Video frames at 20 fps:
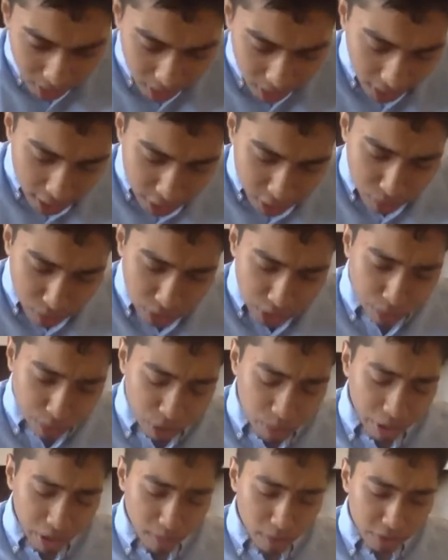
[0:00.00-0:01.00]
And so these 3
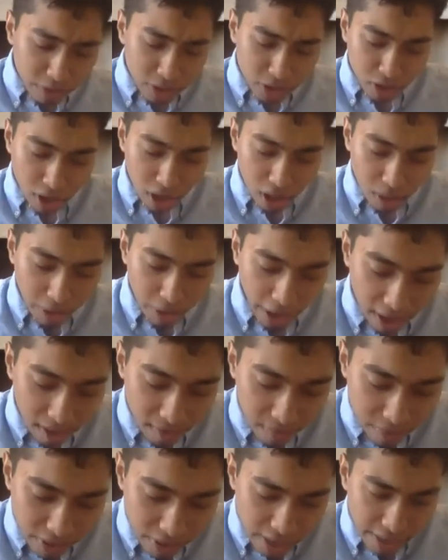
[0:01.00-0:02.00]
parables, inshallah, will
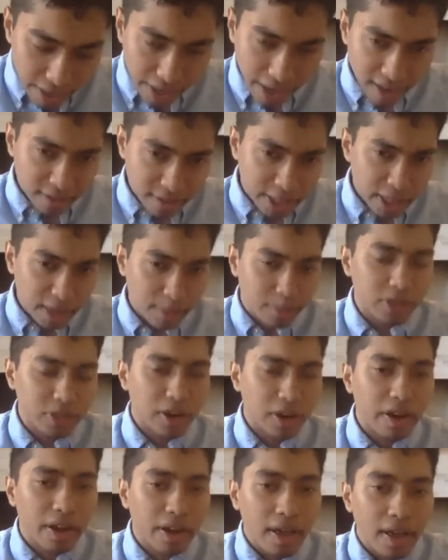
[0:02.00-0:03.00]
have kind of tips
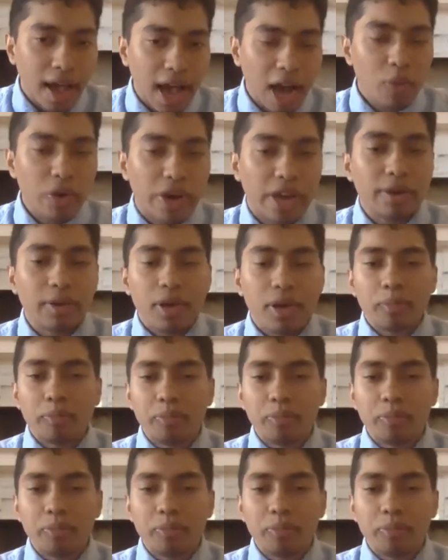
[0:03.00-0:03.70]
on how we can